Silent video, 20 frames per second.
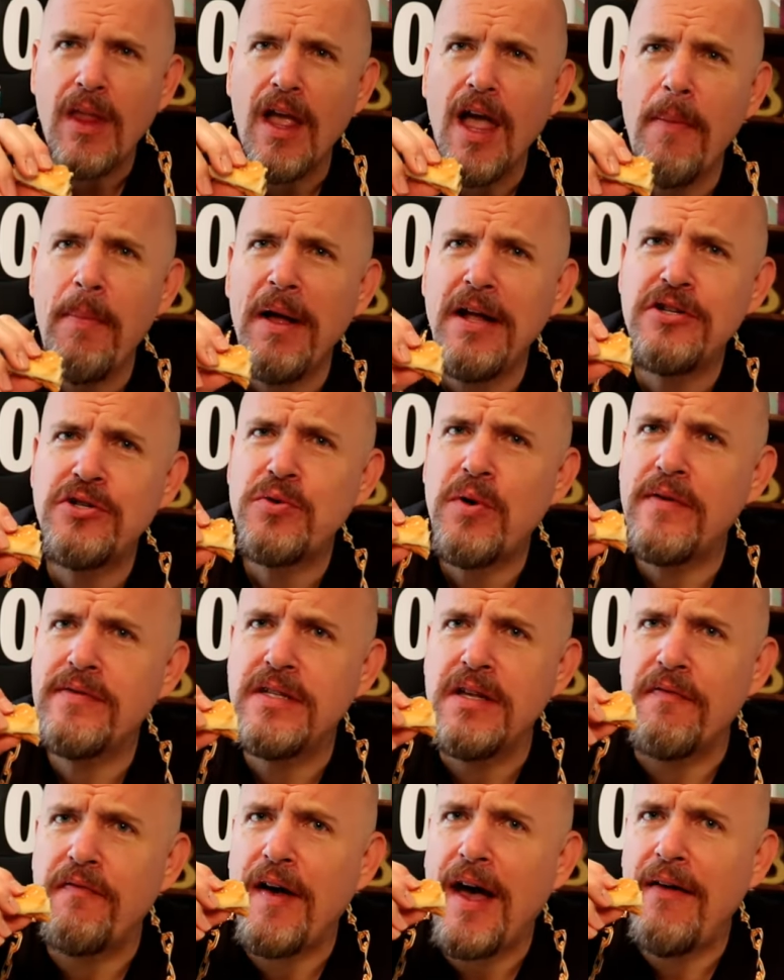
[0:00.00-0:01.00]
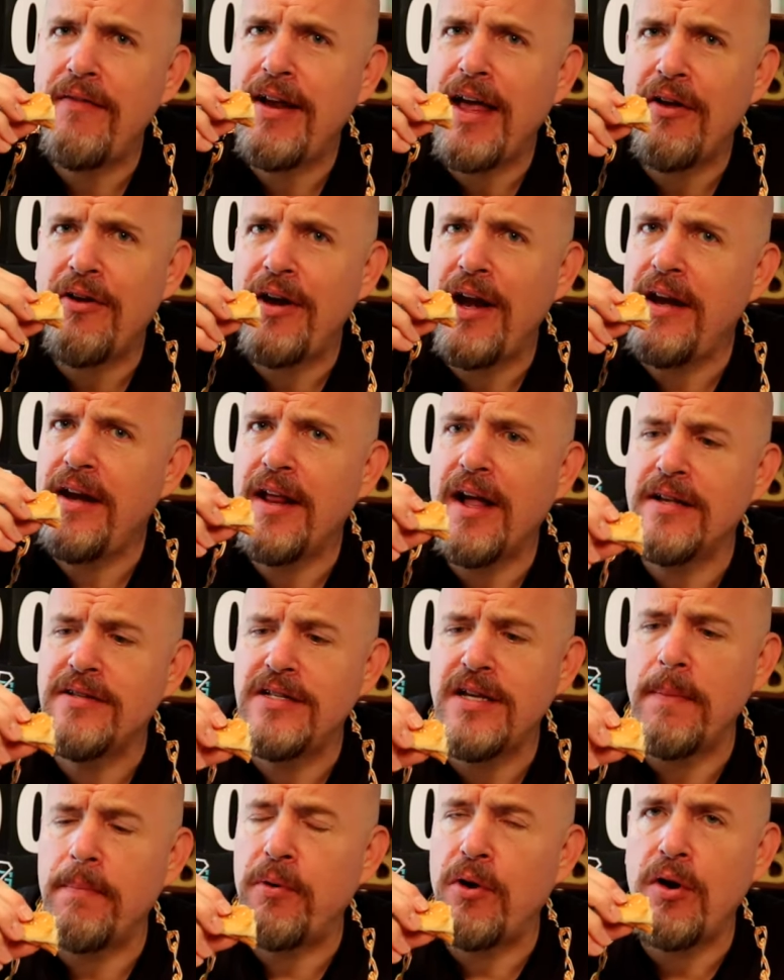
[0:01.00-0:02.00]
I'm not sure if it's a
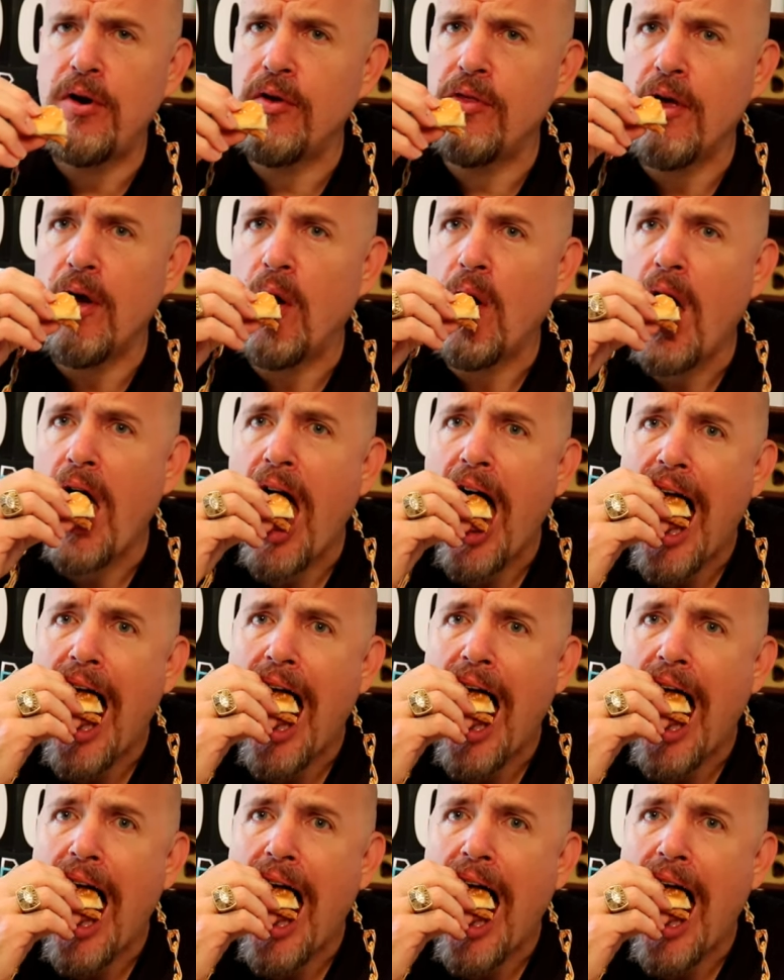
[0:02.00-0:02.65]
$5.89 burger though.